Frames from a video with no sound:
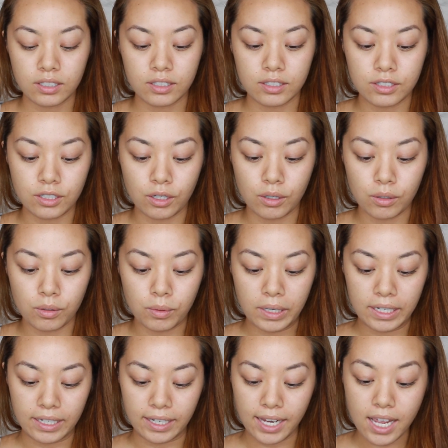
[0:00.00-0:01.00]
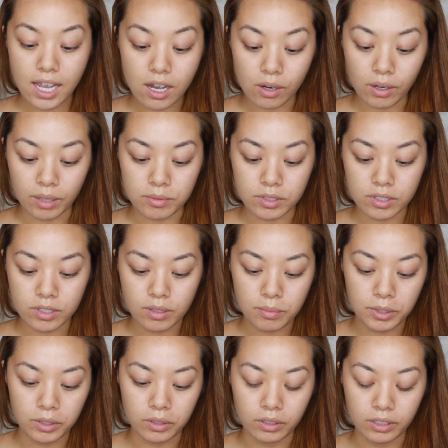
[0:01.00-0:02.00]
So now I'm just going
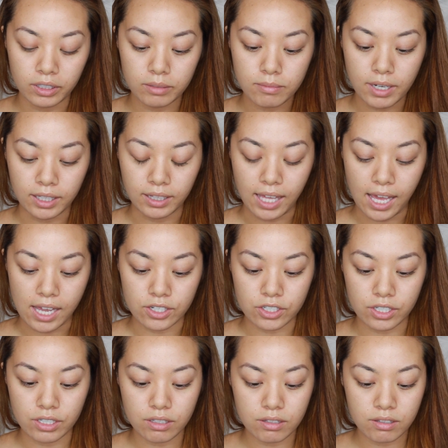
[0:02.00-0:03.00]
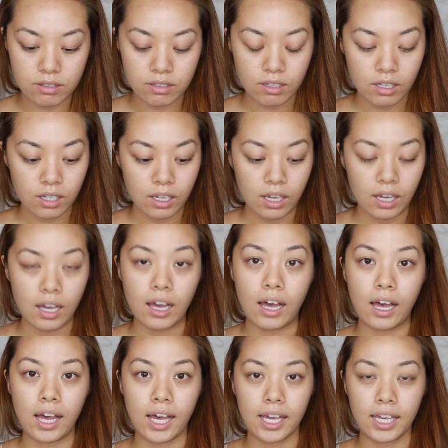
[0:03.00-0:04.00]
to be curling my lashes.
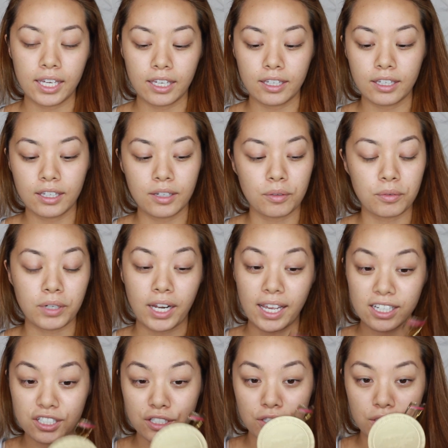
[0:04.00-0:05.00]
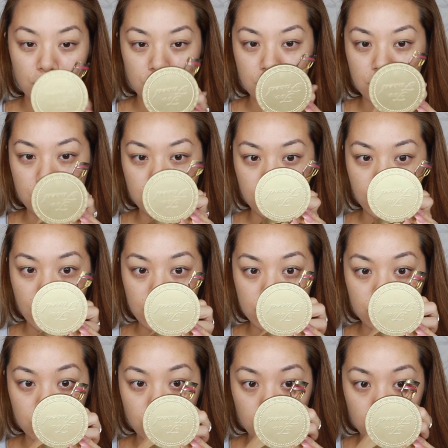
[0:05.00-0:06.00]
What I actually used to do in high
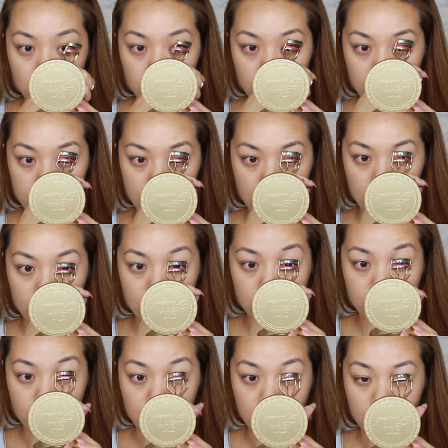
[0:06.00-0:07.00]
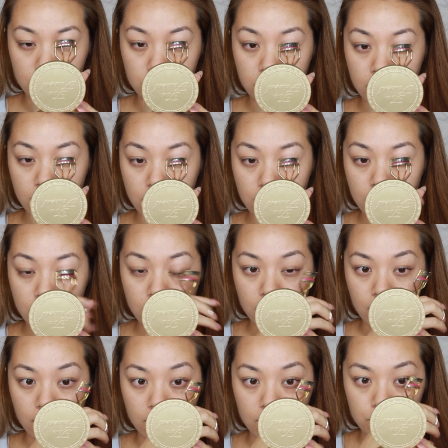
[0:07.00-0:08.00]
school was I learned from
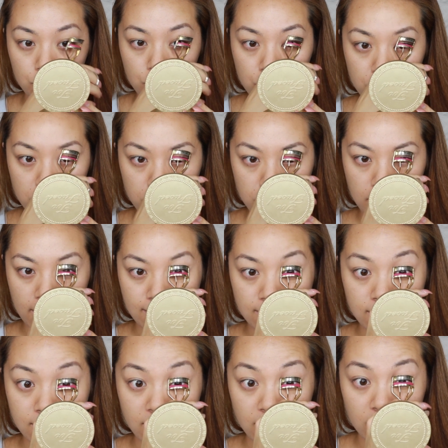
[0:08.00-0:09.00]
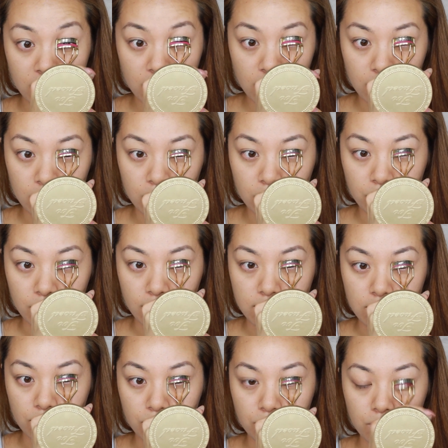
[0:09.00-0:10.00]
YouTuber Xteener. I don't know if you
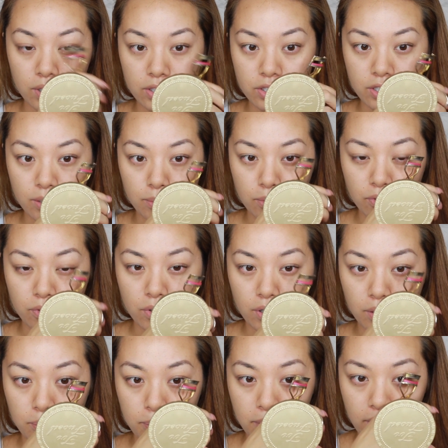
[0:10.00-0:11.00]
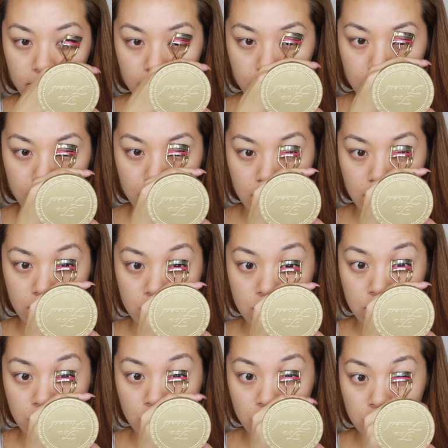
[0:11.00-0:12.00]
guys have watched her before, but
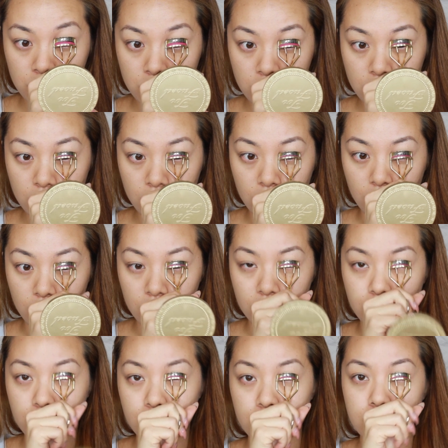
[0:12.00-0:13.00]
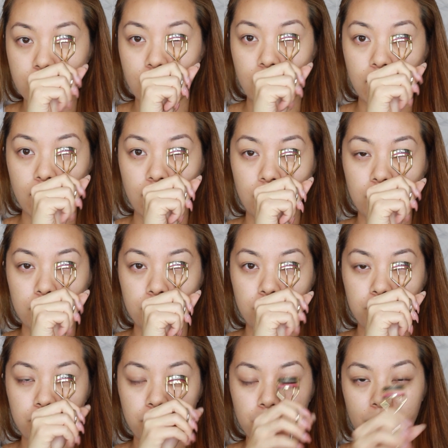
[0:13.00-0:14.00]
she used to use a,
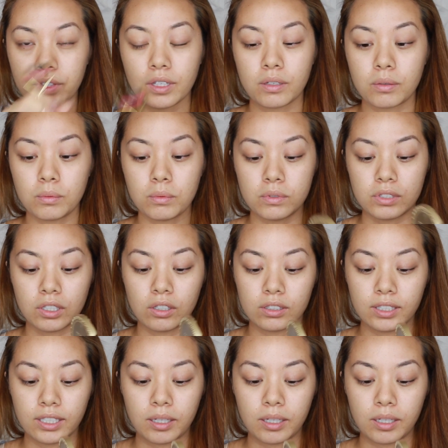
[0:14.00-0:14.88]
what was it called?